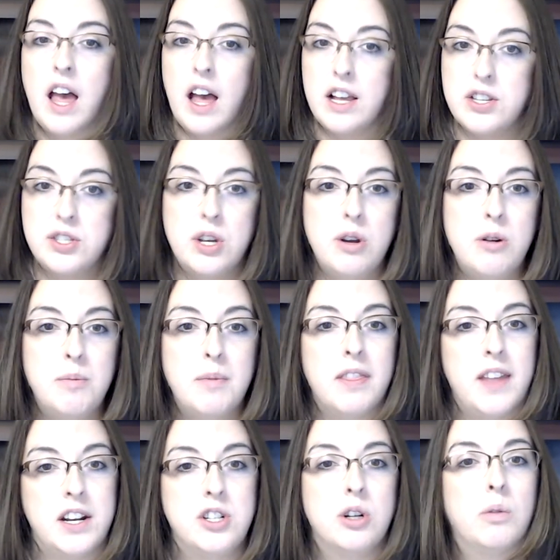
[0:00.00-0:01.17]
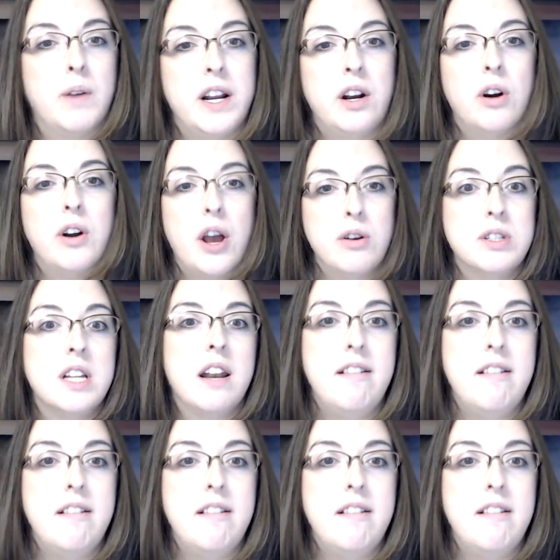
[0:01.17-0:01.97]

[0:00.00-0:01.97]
Assume that your reader knows